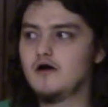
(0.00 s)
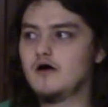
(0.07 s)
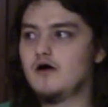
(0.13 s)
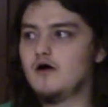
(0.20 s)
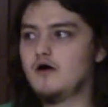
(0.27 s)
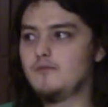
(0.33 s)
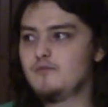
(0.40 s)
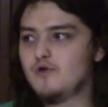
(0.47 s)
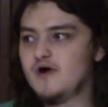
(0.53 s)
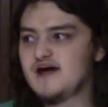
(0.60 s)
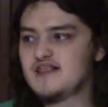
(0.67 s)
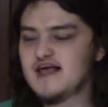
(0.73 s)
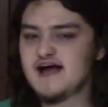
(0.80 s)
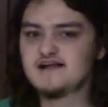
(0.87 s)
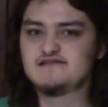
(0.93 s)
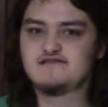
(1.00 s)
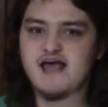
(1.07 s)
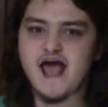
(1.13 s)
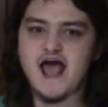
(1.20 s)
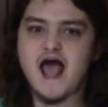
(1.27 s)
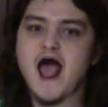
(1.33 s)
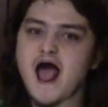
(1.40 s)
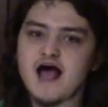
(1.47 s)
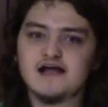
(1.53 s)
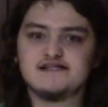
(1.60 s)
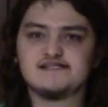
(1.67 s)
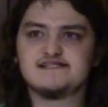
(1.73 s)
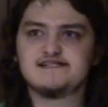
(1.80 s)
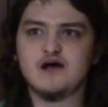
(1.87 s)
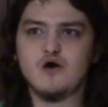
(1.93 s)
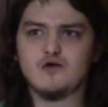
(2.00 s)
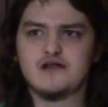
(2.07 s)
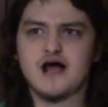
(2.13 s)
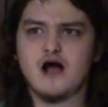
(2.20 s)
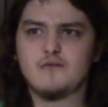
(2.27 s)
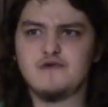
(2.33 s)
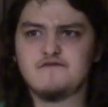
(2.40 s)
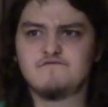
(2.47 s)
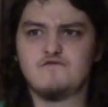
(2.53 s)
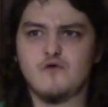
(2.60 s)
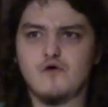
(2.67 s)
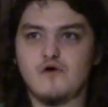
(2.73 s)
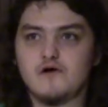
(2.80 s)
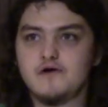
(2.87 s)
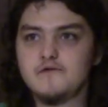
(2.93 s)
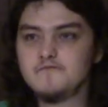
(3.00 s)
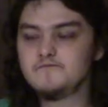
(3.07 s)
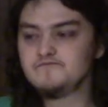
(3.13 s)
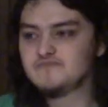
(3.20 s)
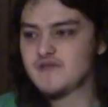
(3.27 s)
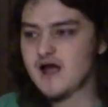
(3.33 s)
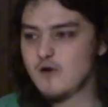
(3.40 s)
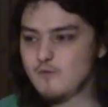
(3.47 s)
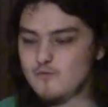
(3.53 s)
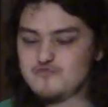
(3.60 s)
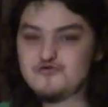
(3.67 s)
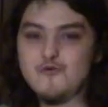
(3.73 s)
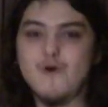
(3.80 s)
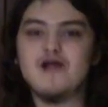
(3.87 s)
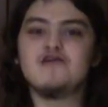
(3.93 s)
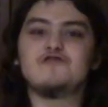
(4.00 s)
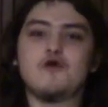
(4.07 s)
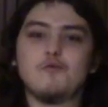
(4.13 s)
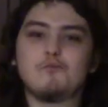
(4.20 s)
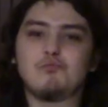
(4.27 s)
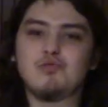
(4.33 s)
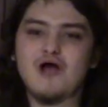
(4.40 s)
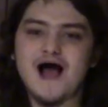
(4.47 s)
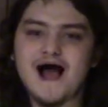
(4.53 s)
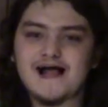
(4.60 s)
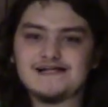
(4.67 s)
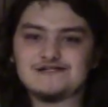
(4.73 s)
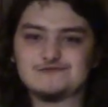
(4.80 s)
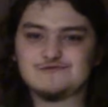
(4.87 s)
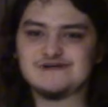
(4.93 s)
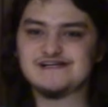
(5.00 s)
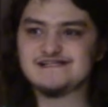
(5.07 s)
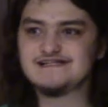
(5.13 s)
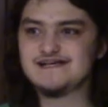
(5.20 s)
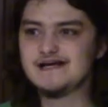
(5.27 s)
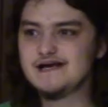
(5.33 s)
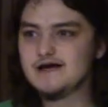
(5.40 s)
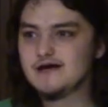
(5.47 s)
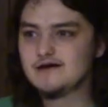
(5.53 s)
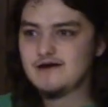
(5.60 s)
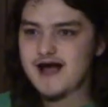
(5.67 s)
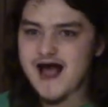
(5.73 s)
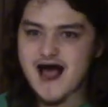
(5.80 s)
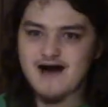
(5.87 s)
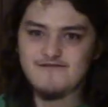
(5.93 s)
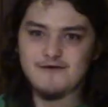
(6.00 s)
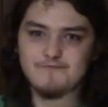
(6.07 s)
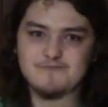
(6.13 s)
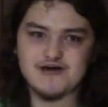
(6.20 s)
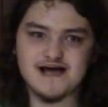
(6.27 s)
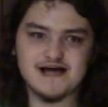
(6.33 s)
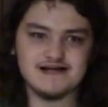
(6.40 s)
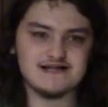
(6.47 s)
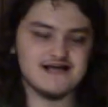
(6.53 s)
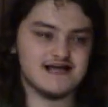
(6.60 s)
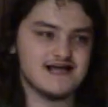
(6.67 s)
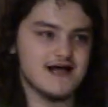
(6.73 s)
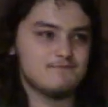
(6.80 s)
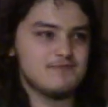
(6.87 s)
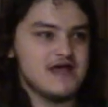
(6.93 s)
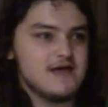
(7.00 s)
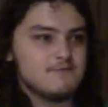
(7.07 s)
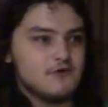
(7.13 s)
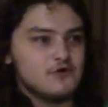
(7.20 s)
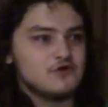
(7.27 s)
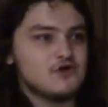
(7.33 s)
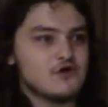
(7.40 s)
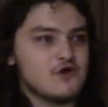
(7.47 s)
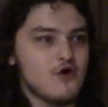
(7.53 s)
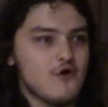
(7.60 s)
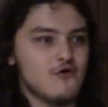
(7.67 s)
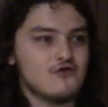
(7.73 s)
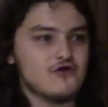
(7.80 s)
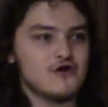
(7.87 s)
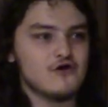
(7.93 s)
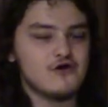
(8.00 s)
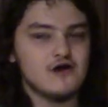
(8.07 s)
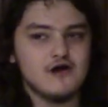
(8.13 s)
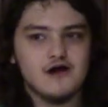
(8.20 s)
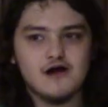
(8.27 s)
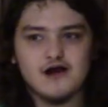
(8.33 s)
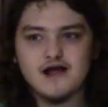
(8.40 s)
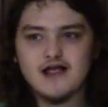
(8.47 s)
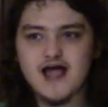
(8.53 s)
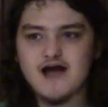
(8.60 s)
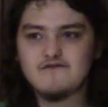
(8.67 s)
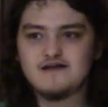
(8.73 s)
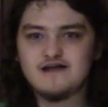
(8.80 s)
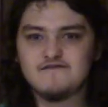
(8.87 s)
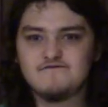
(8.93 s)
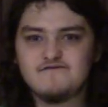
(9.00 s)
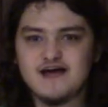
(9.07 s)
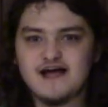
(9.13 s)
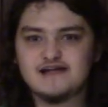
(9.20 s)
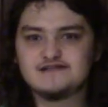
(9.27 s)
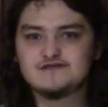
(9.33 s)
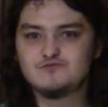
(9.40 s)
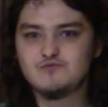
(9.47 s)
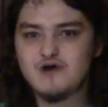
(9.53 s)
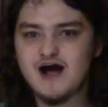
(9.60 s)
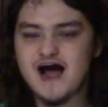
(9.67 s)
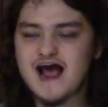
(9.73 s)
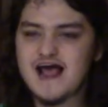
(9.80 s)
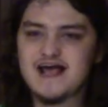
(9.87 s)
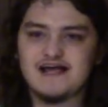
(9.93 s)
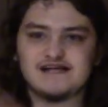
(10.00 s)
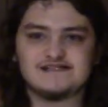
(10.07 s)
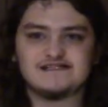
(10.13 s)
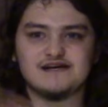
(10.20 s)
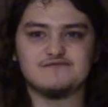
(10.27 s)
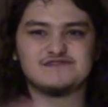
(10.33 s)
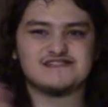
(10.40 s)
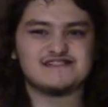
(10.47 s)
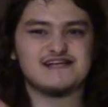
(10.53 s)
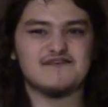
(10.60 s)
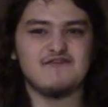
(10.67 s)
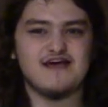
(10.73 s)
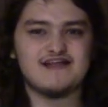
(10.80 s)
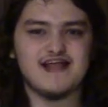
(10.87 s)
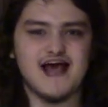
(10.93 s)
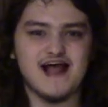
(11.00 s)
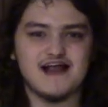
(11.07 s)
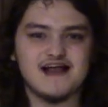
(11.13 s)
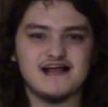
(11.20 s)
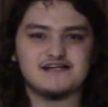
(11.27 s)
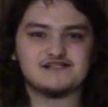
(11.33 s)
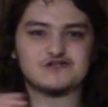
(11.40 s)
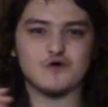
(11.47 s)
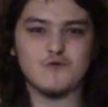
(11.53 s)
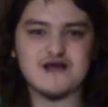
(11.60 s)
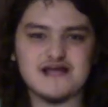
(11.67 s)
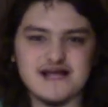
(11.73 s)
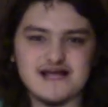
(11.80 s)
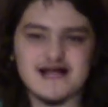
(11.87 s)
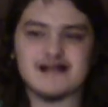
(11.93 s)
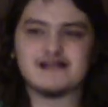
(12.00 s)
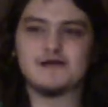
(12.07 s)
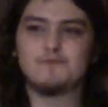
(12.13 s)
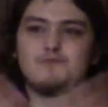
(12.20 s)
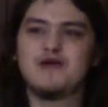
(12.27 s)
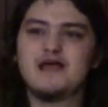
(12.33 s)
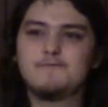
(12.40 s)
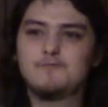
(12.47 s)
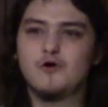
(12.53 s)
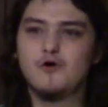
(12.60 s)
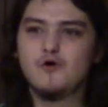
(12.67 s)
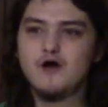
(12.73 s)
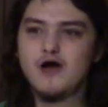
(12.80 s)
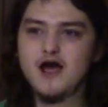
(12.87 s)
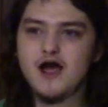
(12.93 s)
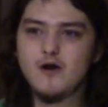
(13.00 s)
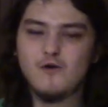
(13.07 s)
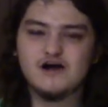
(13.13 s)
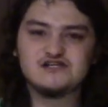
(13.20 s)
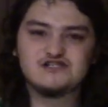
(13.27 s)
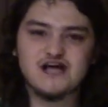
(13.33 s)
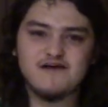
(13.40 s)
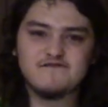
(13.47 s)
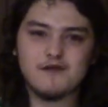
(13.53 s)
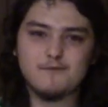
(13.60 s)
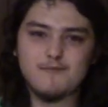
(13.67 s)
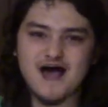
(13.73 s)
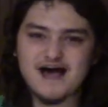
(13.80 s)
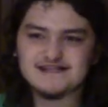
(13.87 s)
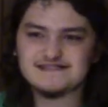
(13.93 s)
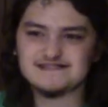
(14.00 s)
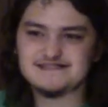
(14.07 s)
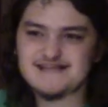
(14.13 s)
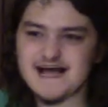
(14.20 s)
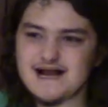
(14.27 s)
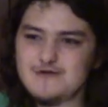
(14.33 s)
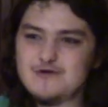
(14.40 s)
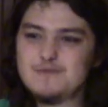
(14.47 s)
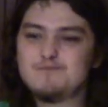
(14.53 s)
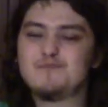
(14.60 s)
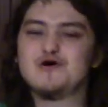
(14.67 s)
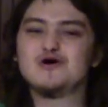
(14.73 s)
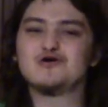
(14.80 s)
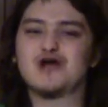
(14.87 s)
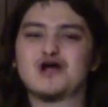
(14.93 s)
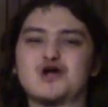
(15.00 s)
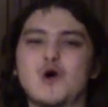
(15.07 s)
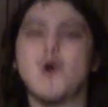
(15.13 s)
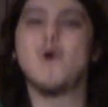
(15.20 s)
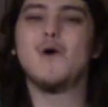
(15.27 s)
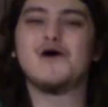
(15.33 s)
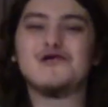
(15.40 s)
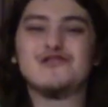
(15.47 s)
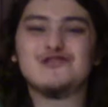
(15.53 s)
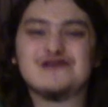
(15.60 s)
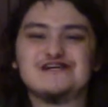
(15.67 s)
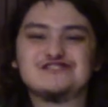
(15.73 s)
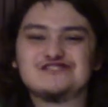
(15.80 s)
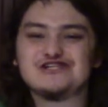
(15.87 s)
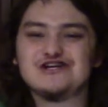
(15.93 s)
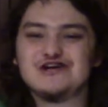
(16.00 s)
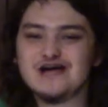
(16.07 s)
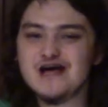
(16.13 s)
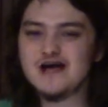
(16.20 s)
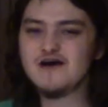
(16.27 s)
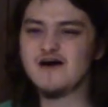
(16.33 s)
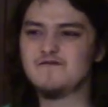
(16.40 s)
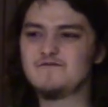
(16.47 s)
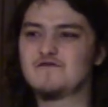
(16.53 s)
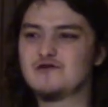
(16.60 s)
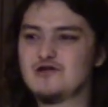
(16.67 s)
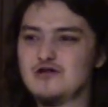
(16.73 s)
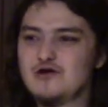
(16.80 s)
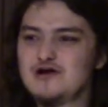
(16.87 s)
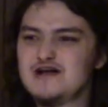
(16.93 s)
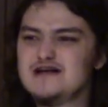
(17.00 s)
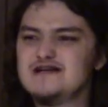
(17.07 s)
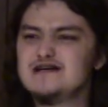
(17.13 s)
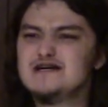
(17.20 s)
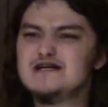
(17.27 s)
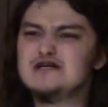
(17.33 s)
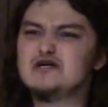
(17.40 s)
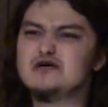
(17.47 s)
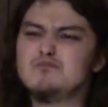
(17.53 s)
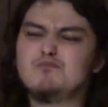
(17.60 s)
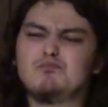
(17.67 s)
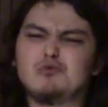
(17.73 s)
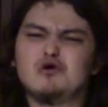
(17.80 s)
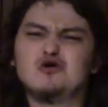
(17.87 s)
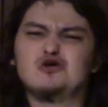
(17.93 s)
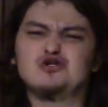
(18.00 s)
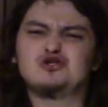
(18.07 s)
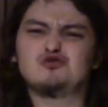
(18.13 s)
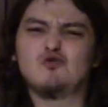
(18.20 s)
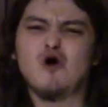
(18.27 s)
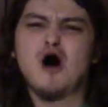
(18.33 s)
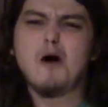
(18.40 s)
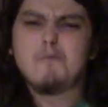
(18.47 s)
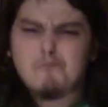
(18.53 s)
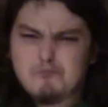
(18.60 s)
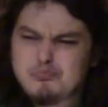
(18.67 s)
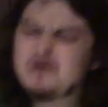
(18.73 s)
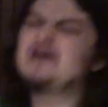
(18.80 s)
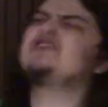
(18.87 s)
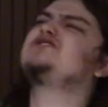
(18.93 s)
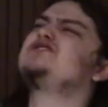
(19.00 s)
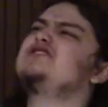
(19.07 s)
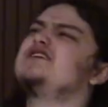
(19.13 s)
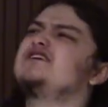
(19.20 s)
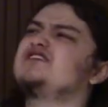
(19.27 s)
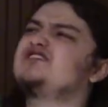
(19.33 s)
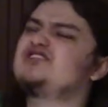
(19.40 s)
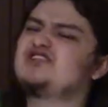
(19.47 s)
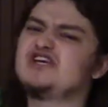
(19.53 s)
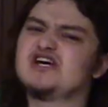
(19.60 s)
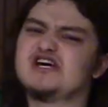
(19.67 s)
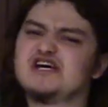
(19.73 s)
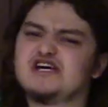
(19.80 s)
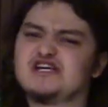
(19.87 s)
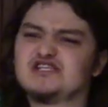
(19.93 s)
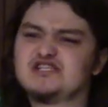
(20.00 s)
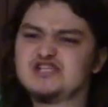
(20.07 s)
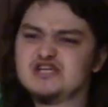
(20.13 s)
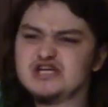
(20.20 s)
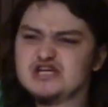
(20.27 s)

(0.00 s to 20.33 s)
Oh boy, like they hadn't sold out before. And one of their plans was have a picnic, get people to go there, and have an event, hike and stuff like that, and then so we could get the people. And once you have the masses, then we build a coalition, including bourgeois businesses,